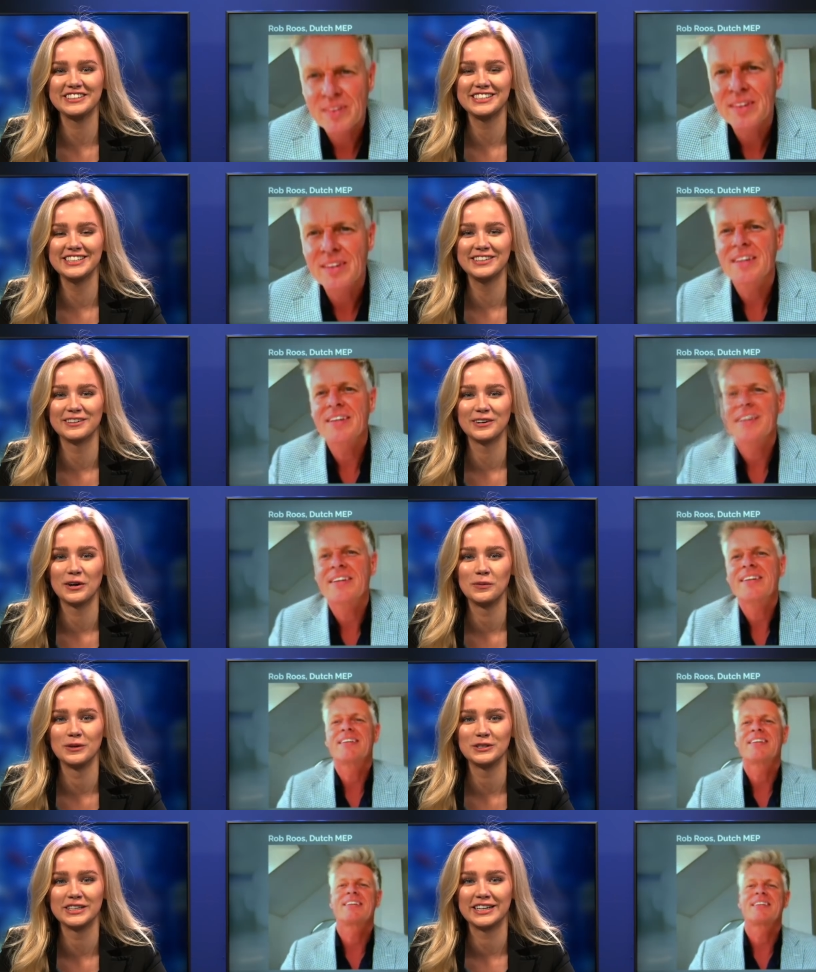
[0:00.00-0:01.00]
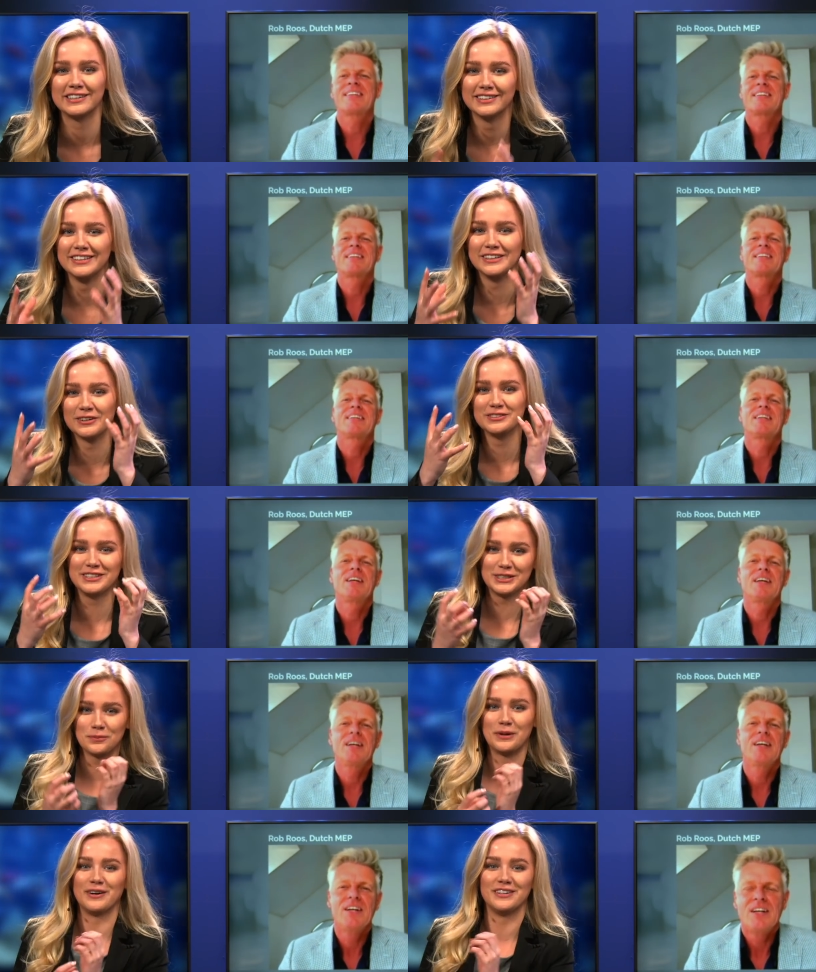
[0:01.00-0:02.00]
Speaker 1: see her almost like, you know,
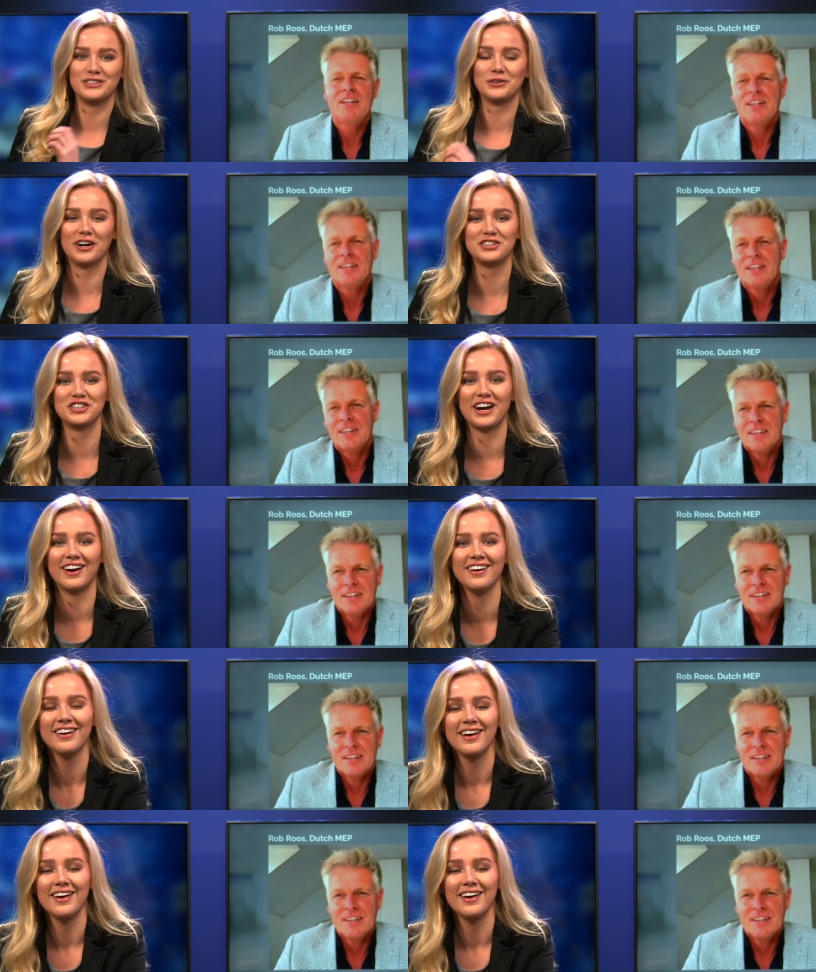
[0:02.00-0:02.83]
disappear into her chair.